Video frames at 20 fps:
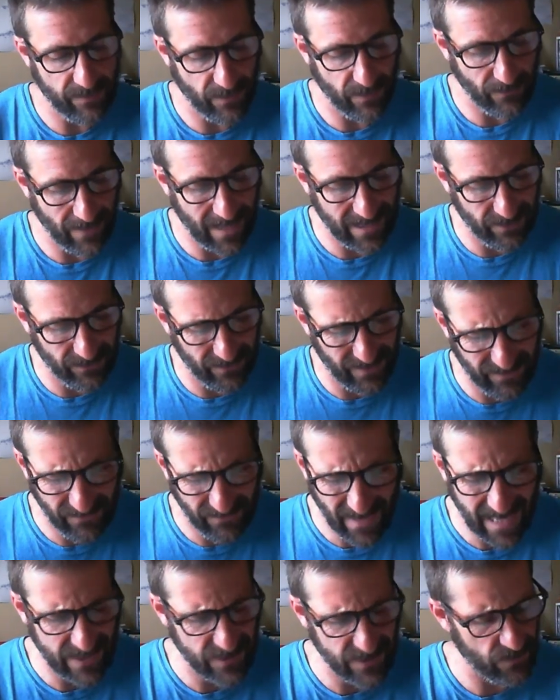but rather these
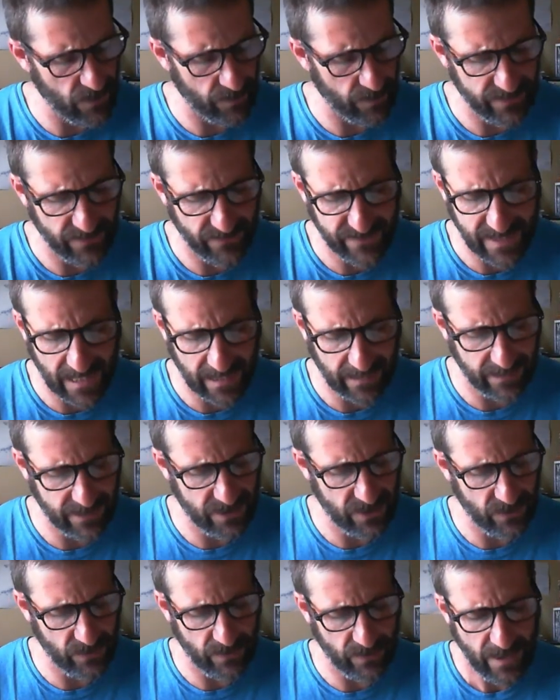vast realms of
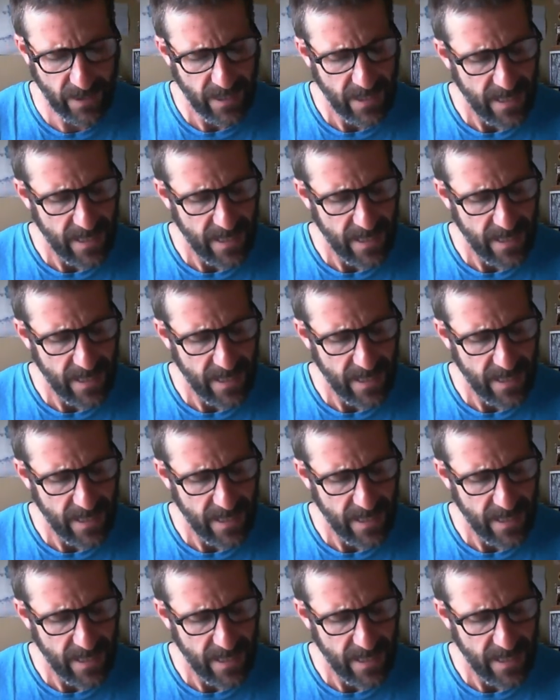solitude,